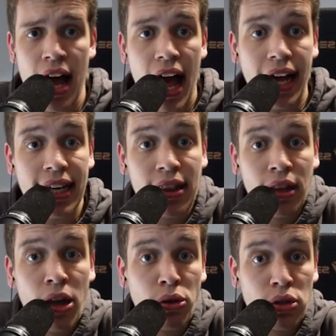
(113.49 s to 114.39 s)
I get
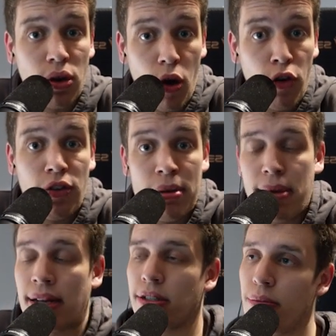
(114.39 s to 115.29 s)
loads of
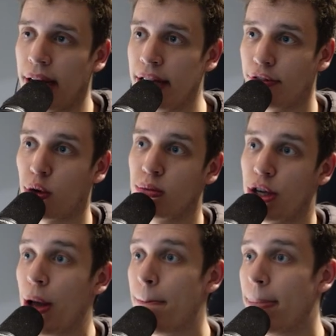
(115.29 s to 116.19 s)
imbalance complaint forms
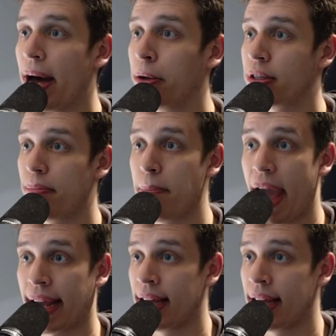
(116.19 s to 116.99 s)
about mech.